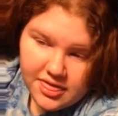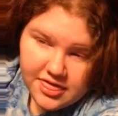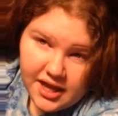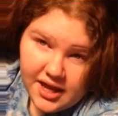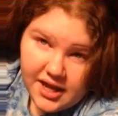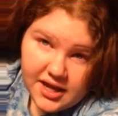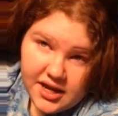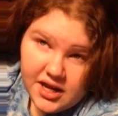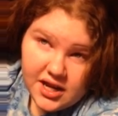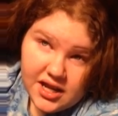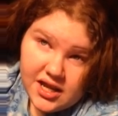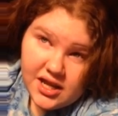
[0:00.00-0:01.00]

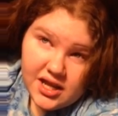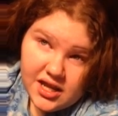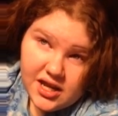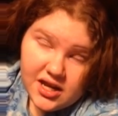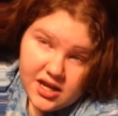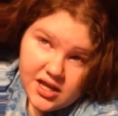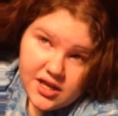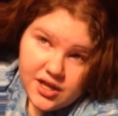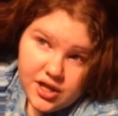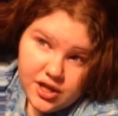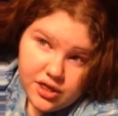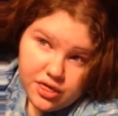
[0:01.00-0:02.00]
then in
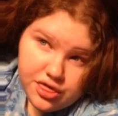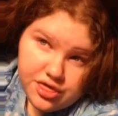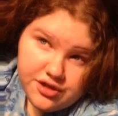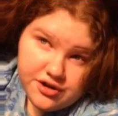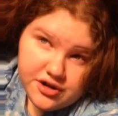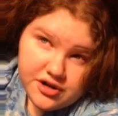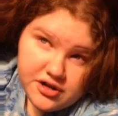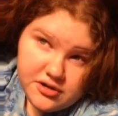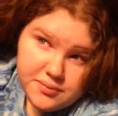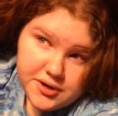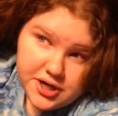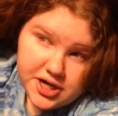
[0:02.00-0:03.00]

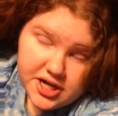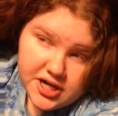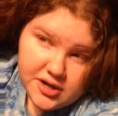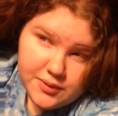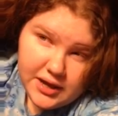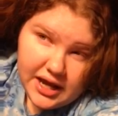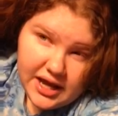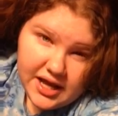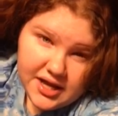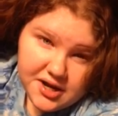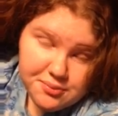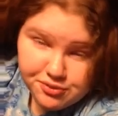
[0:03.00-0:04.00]
third period, we
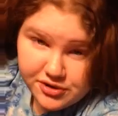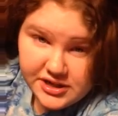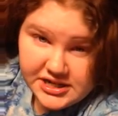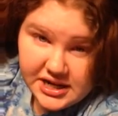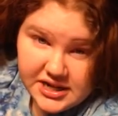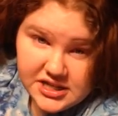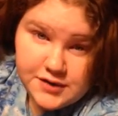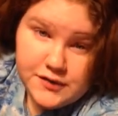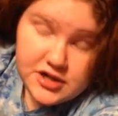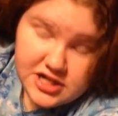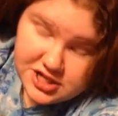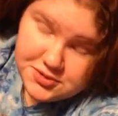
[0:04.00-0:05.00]
had a pretest
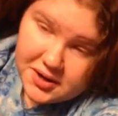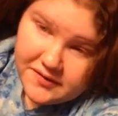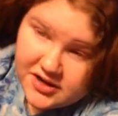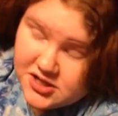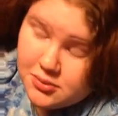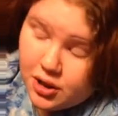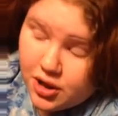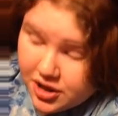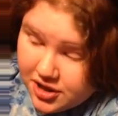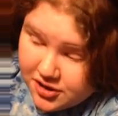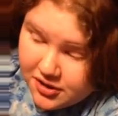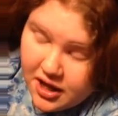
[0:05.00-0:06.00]
for a test arriving
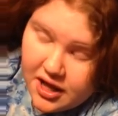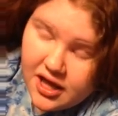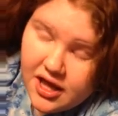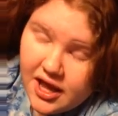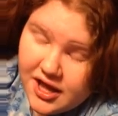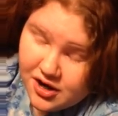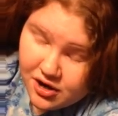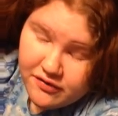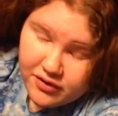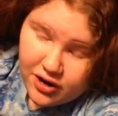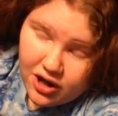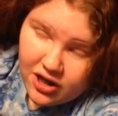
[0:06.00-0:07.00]
tomorrow, and
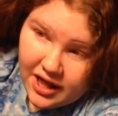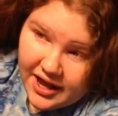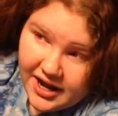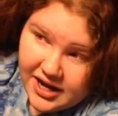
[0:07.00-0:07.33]
overall, I